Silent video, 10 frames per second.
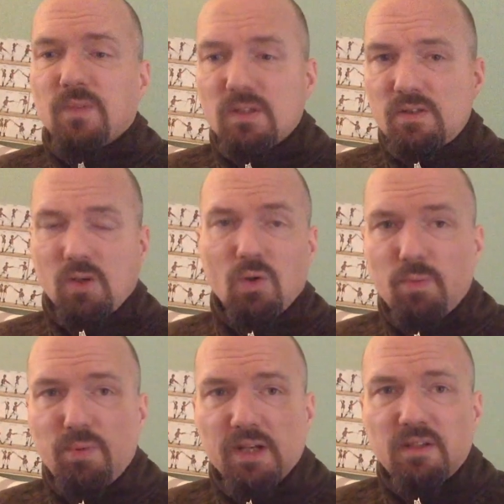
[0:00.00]
solo
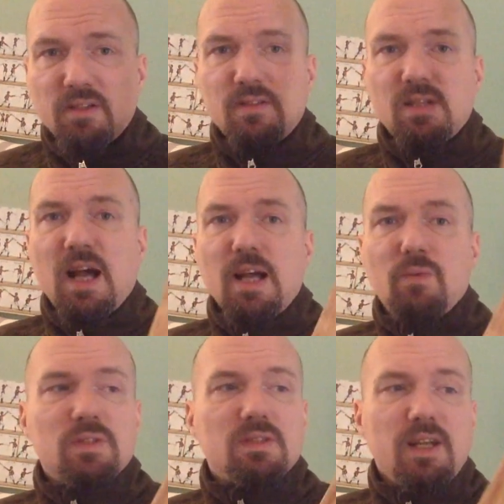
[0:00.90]
practice, I
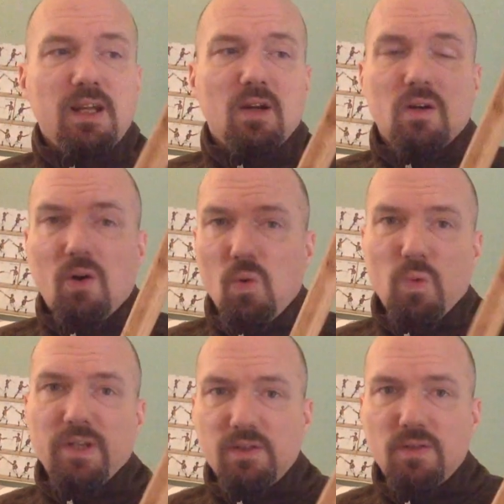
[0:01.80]
would say,
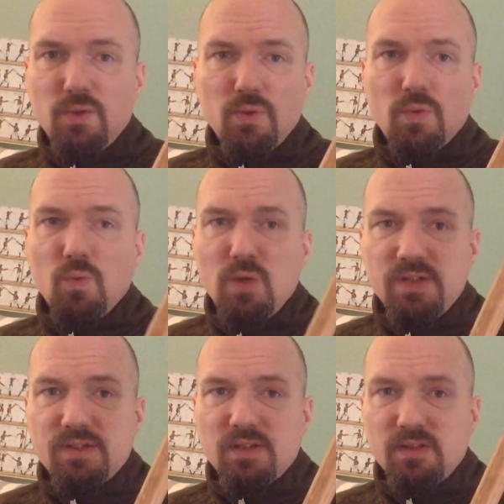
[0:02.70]
always do
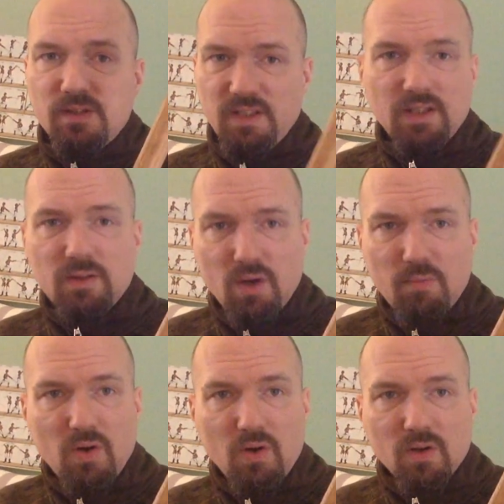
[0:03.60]
with a steel
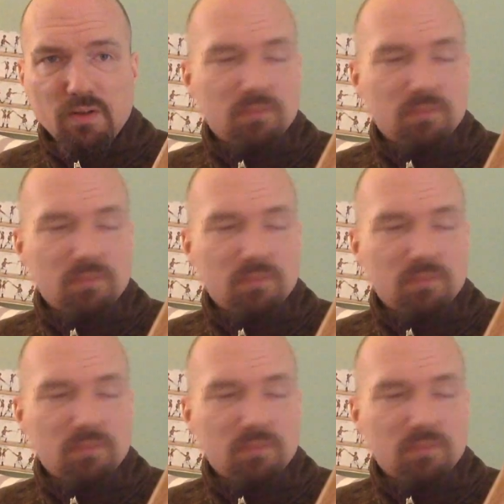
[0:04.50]
Tomahawk